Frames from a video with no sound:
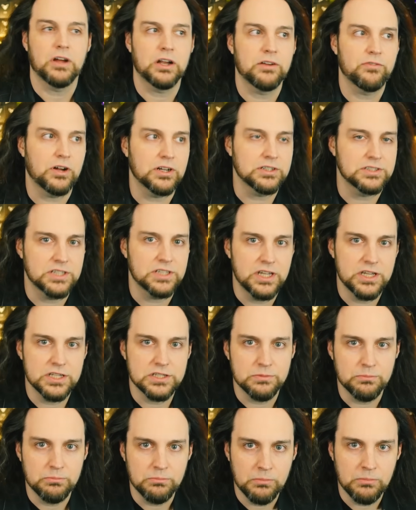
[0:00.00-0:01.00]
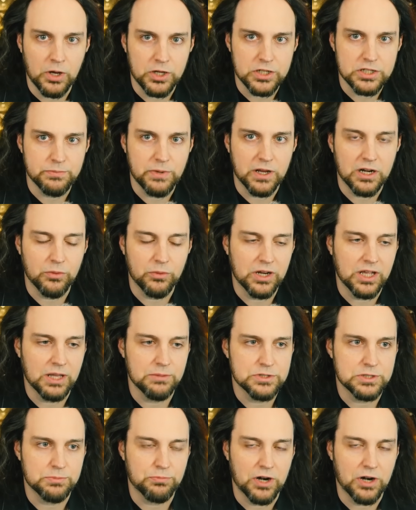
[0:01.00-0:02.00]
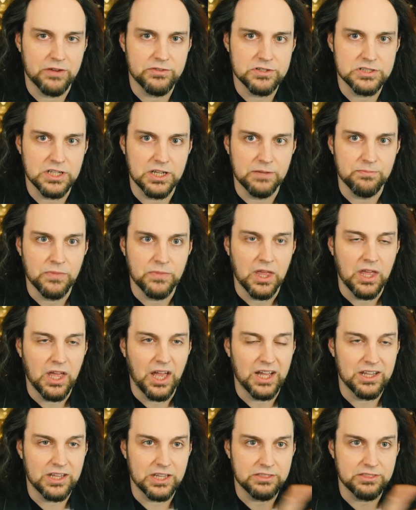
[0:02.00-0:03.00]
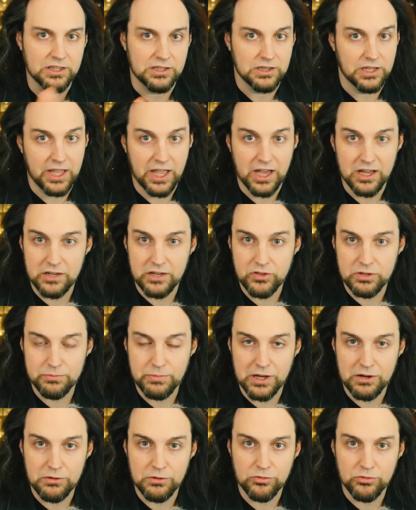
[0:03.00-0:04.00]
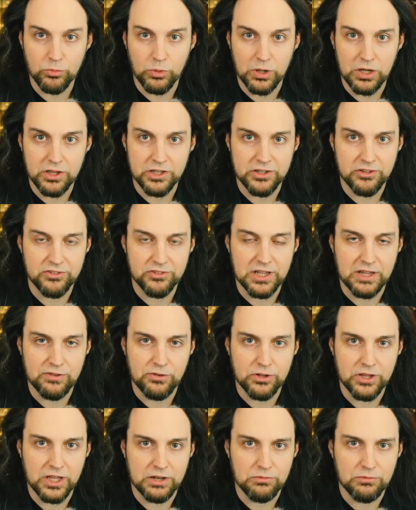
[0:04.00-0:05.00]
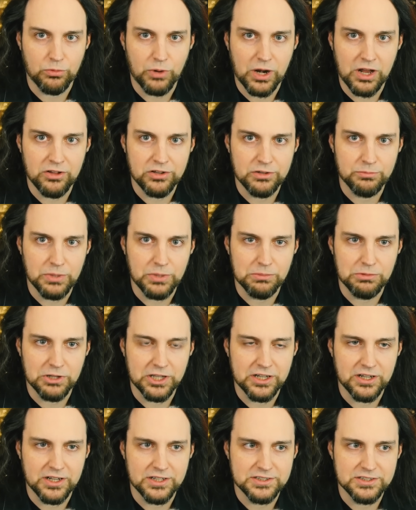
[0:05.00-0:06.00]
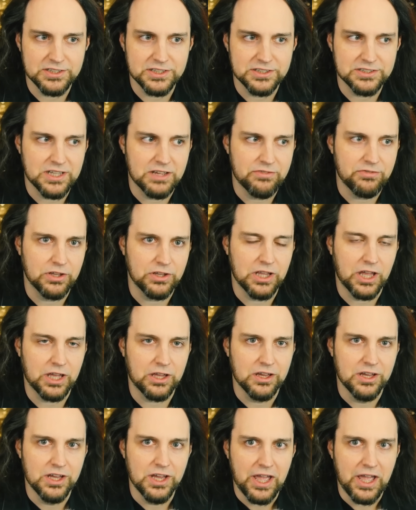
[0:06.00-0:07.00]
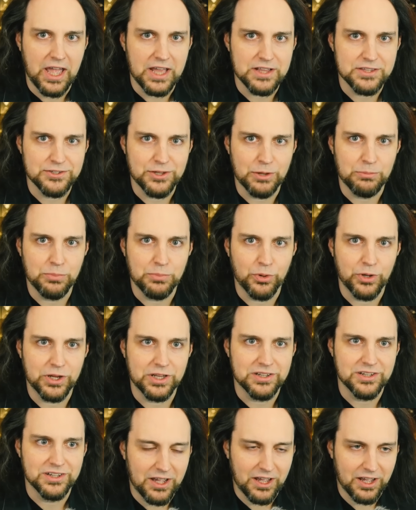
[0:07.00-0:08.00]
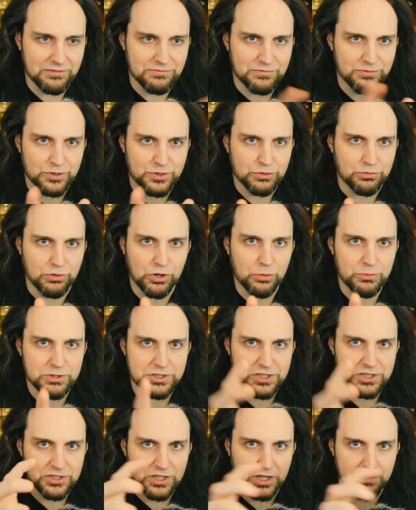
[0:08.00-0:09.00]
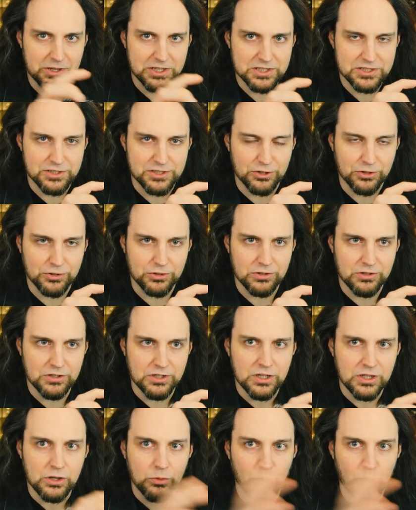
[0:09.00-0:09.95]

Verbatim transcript: Firefox is much better when it comes to privacy. I like the layout of it better as well. It doesn't have all that round, bubbly nonsense. I feel like at some point, uh, Chrome is just going to be a circle.